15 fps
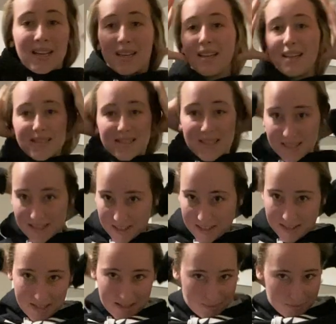It's like
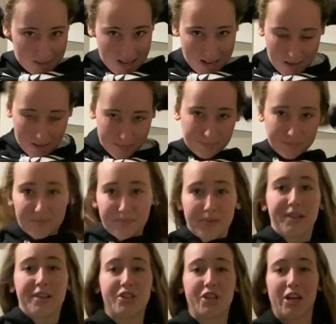60 something out,
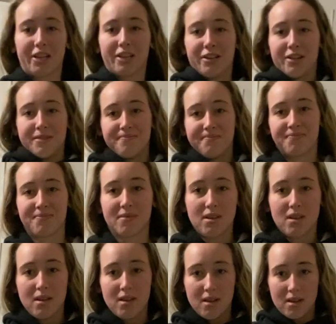putting a jacket on.
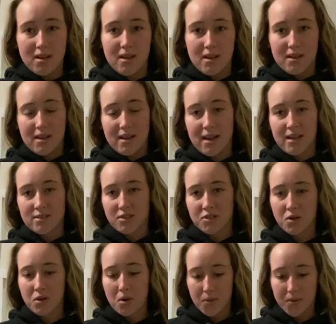It's
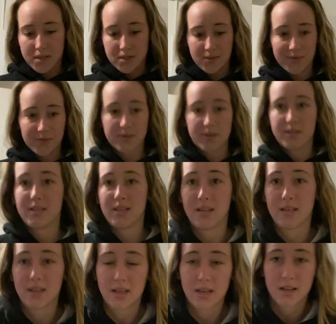also always
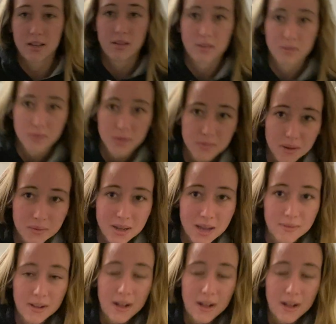freezing in the room that we have